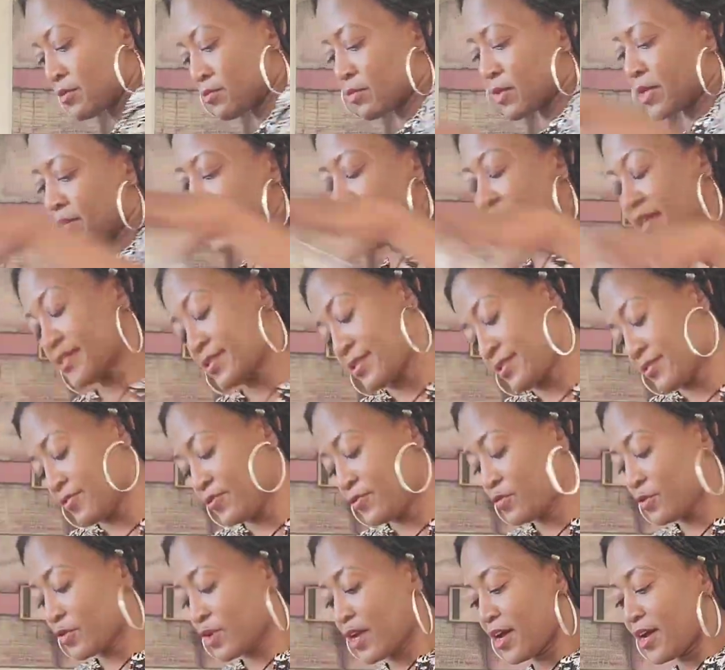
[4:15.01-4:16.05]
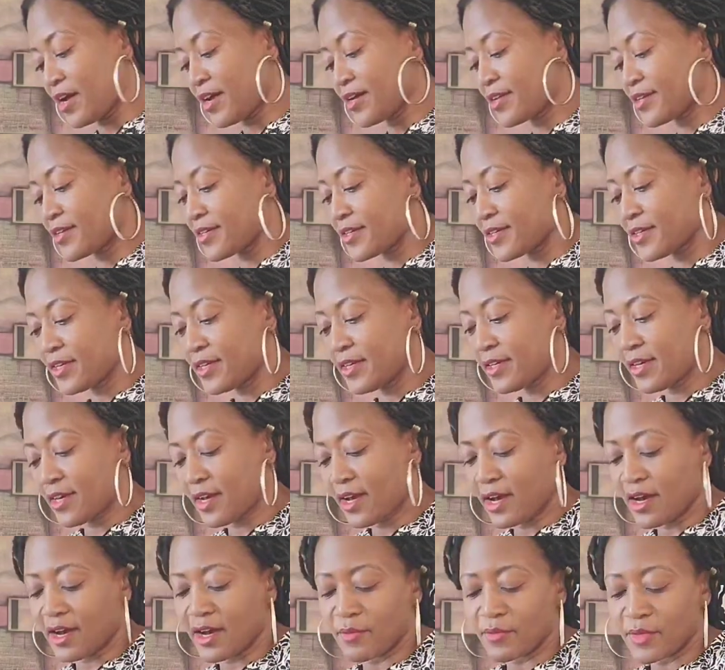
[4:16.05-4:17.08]
Well, that's if you like,
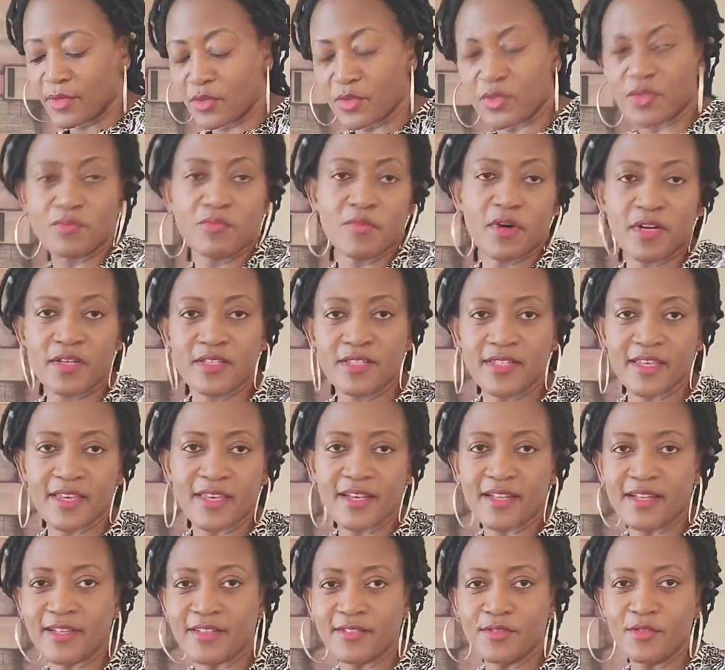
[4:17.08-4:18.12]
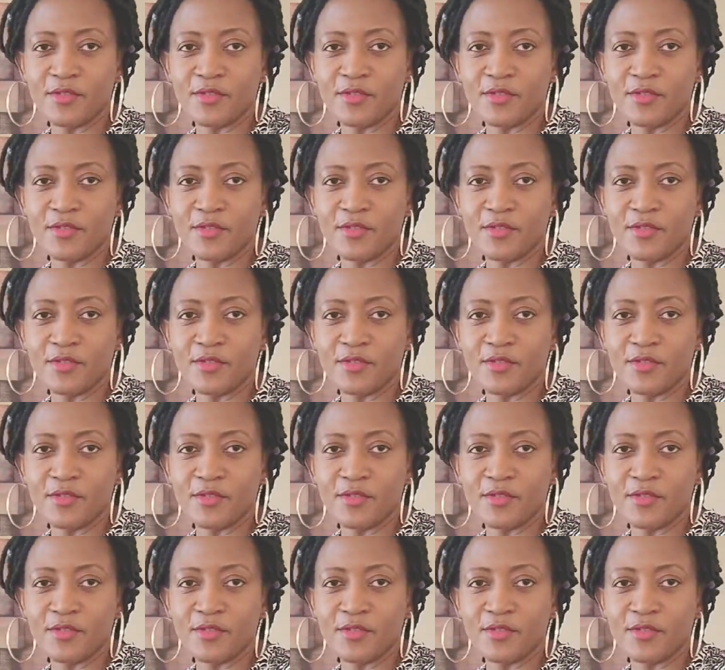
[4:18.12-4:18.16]
because mocktail